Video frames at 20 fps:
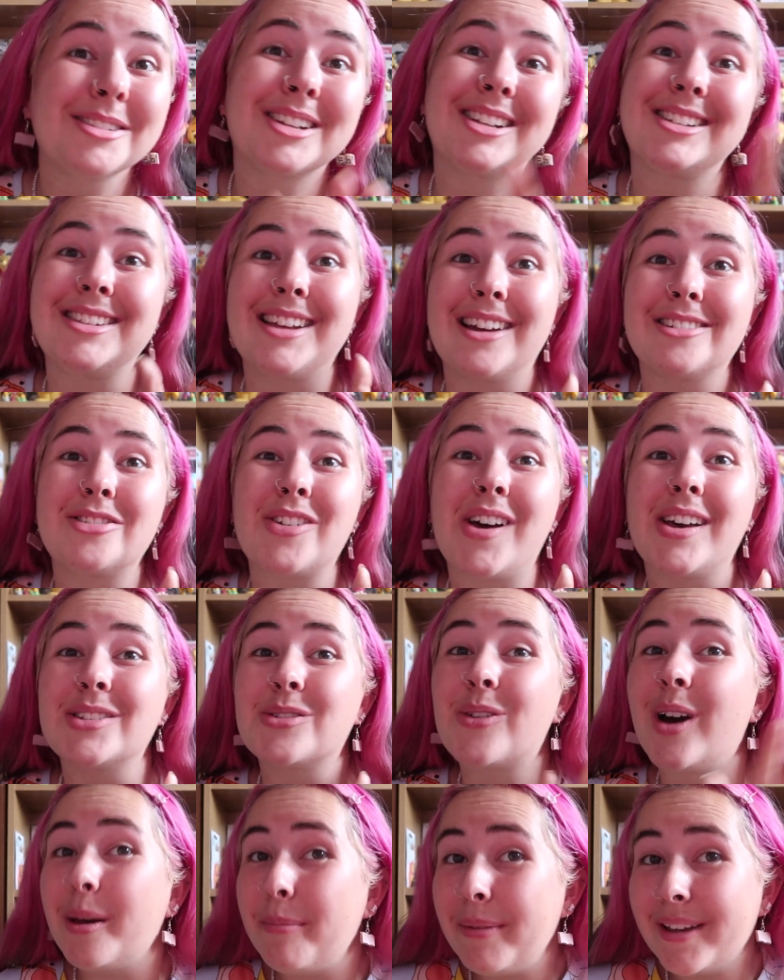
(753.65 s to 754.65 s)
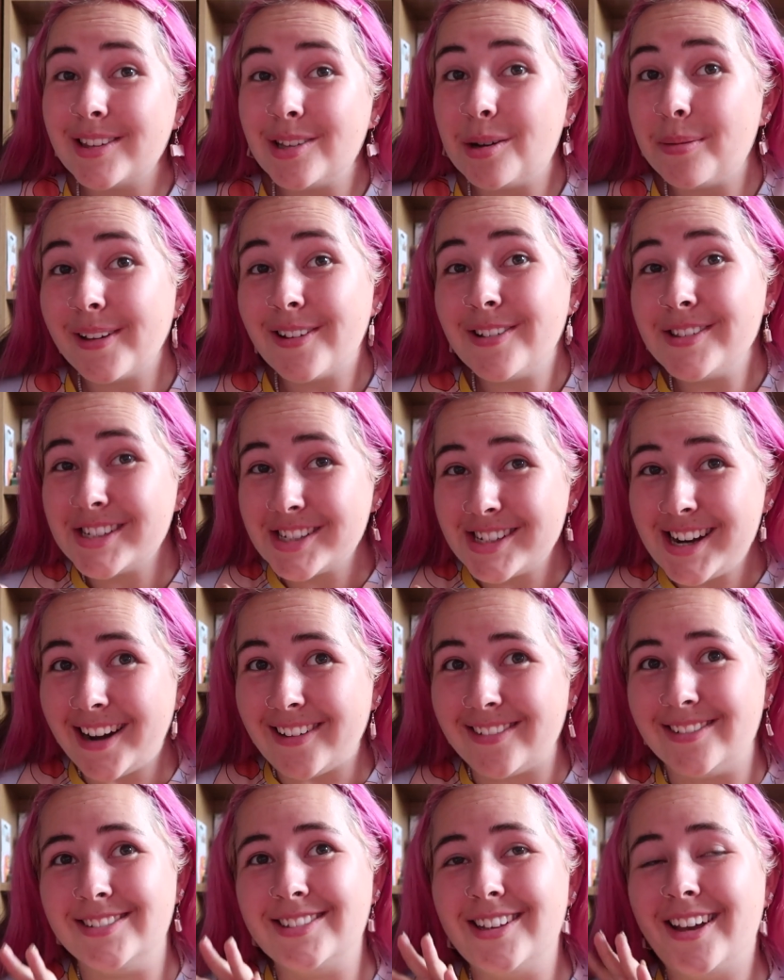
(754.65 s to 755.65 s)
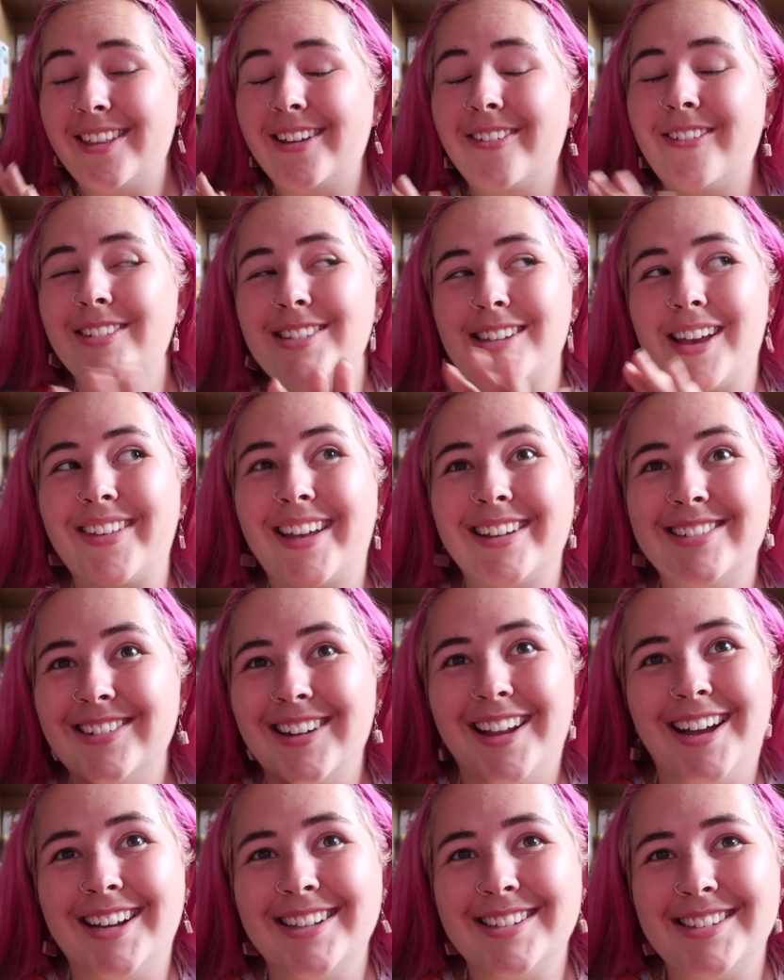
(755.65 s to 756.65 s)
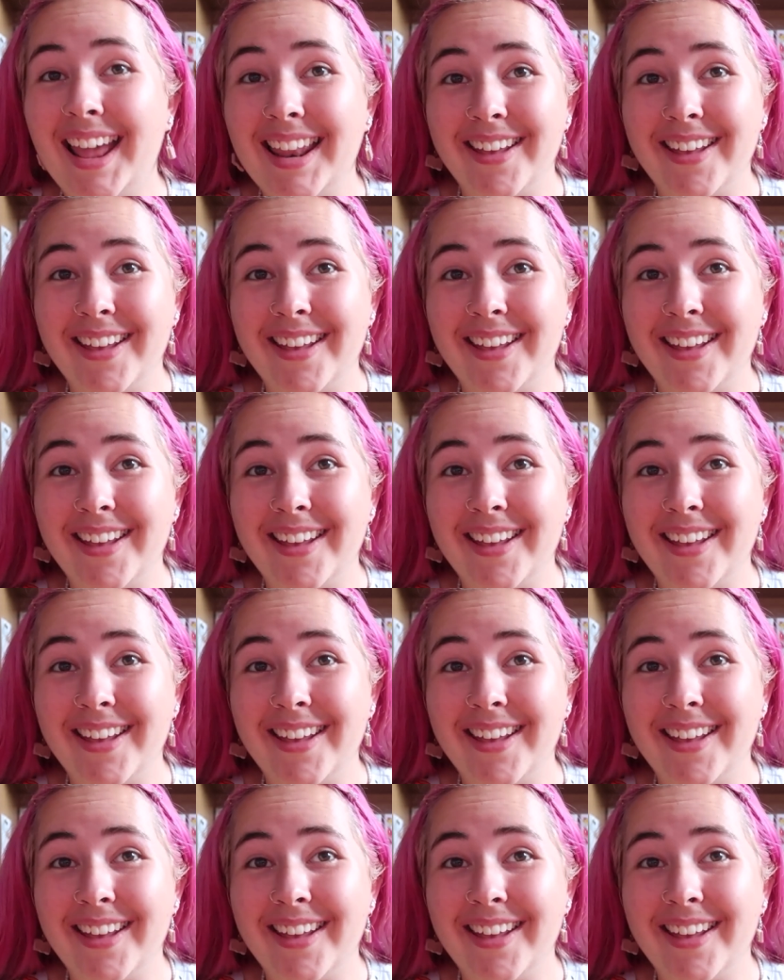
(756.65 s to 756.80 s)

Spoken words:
because Loungefly is quite a big topic on this channel, so I think we'll save that till last.